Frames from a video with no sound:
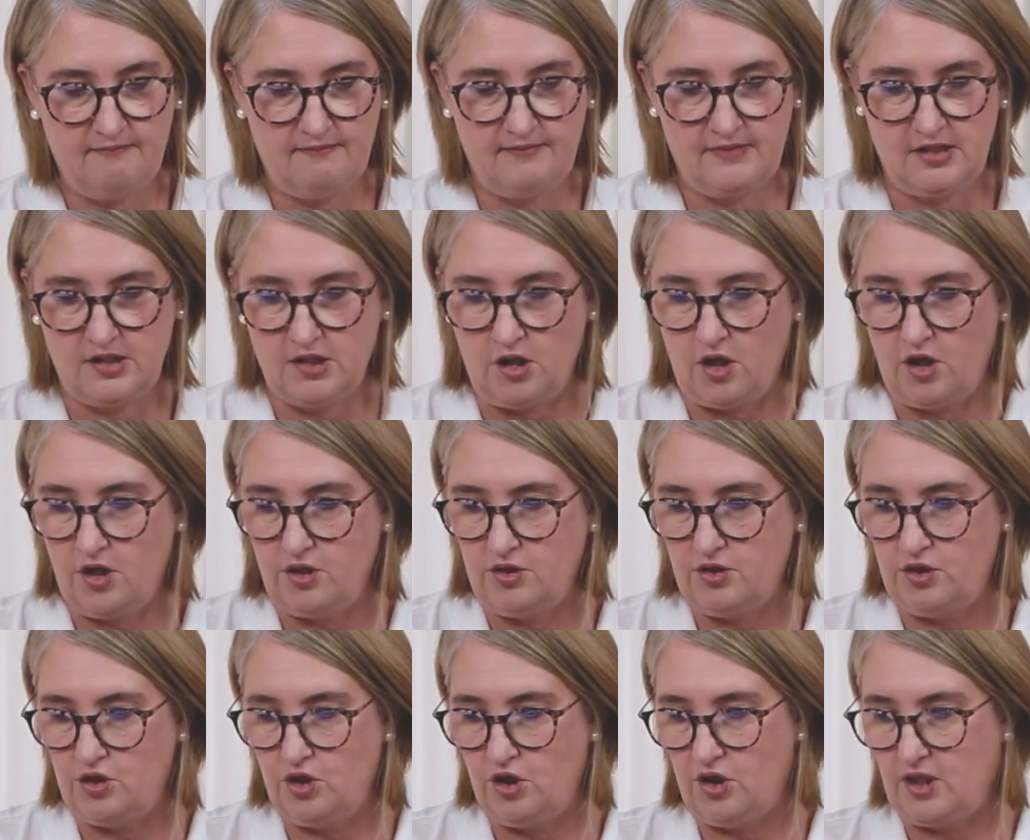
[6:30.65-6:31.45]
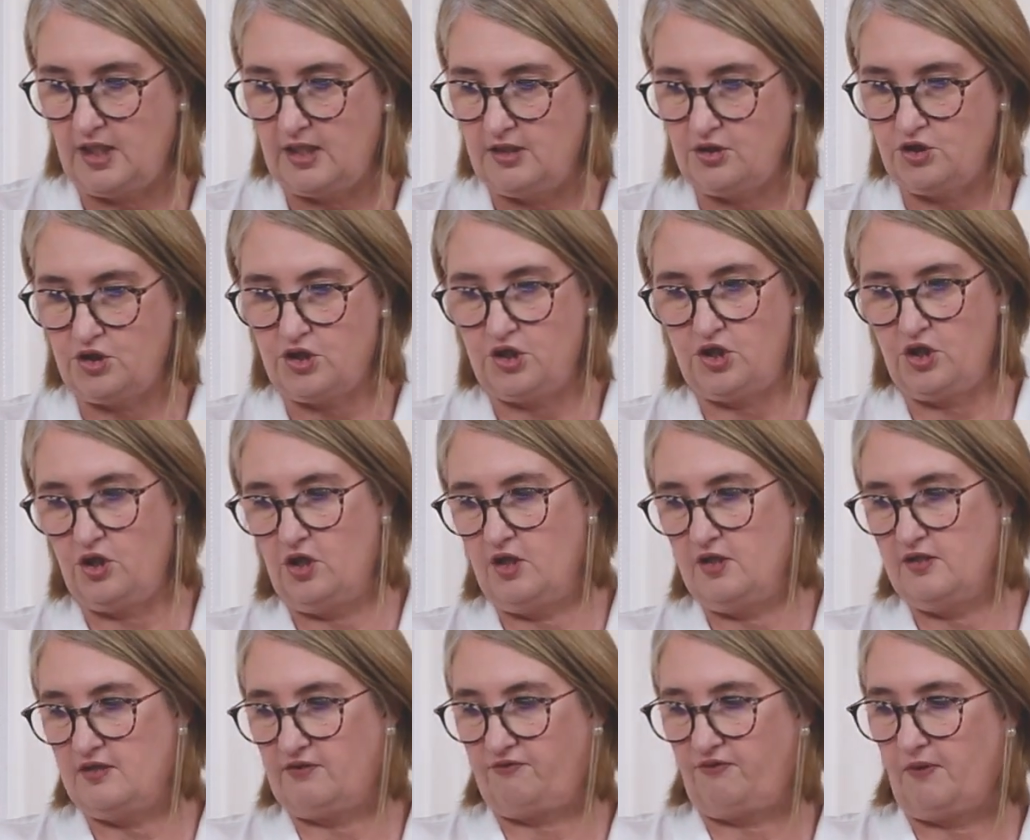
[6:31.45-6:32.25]
so you can
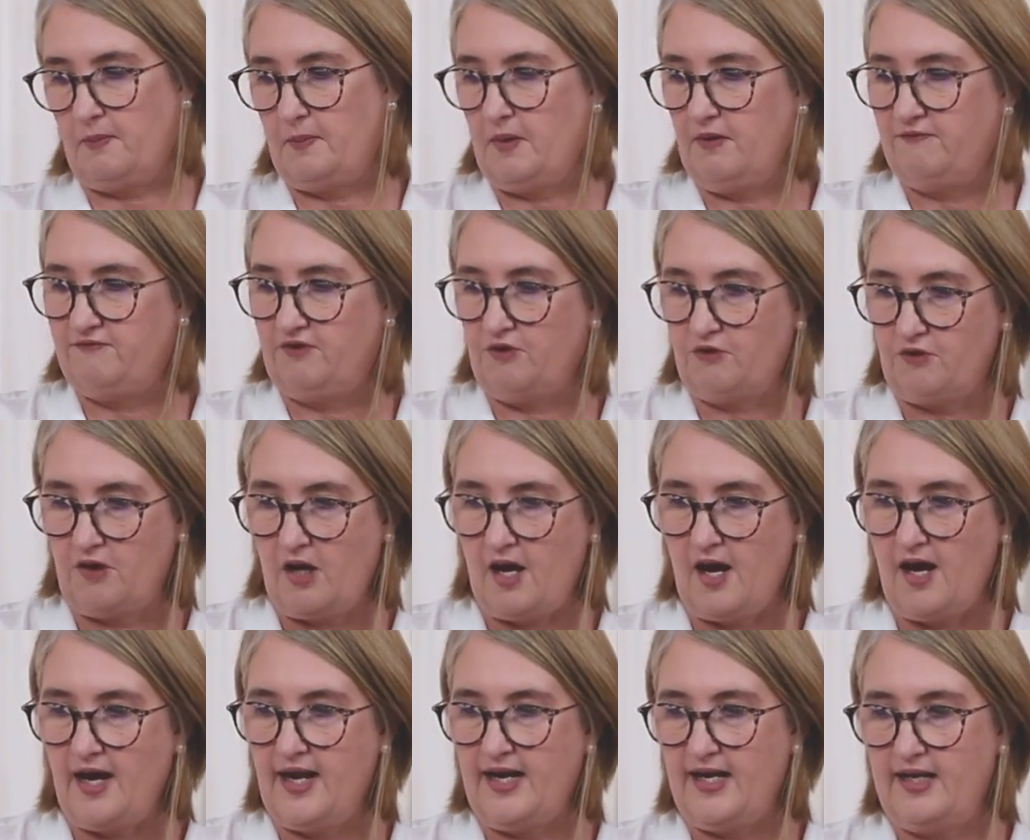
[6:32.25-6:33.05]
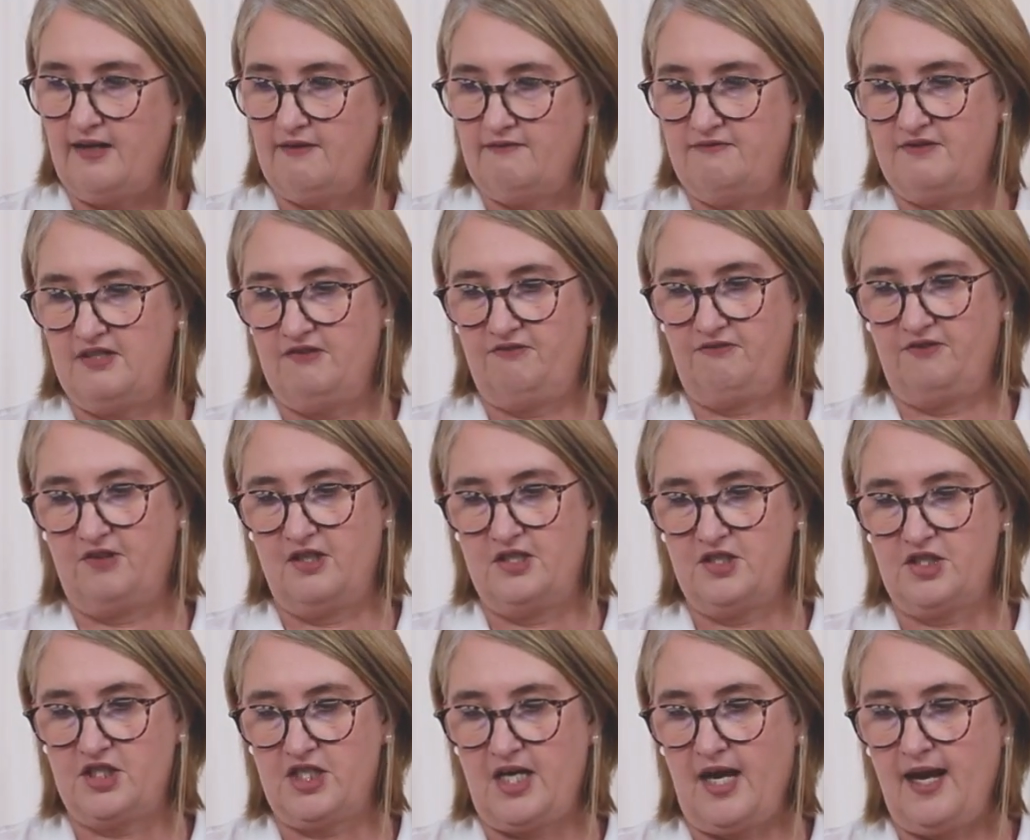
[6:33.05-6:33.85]
choose from a variety of
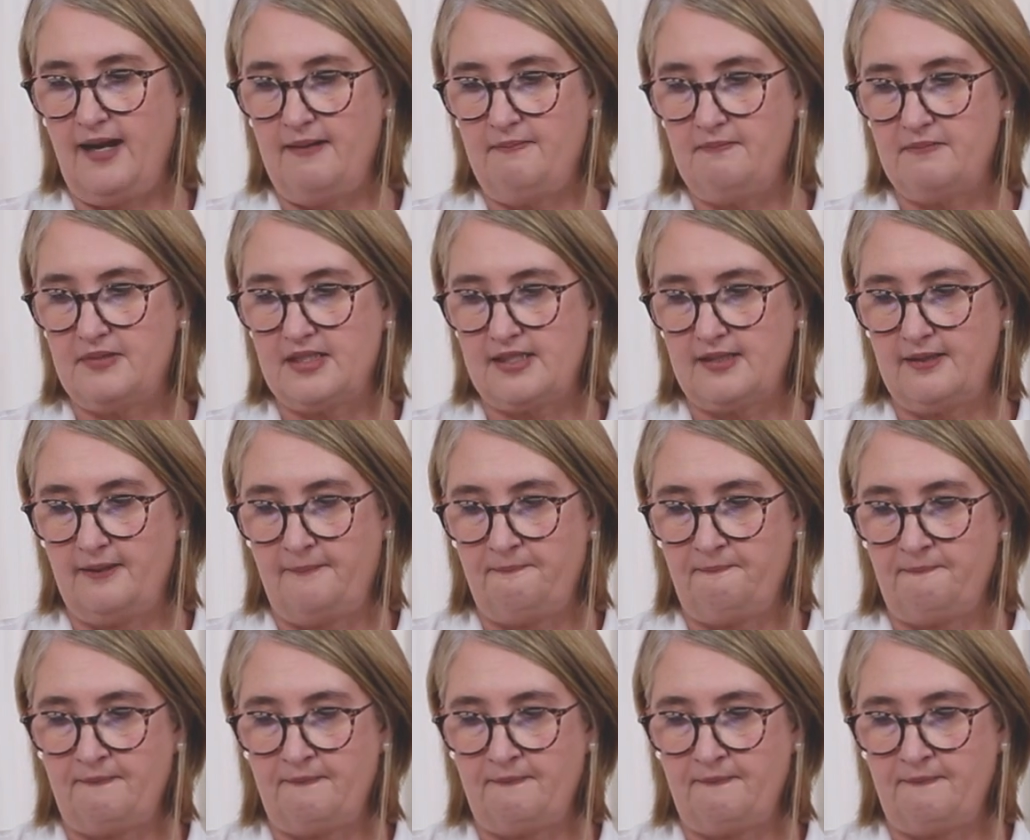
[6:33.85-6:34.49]
different shapes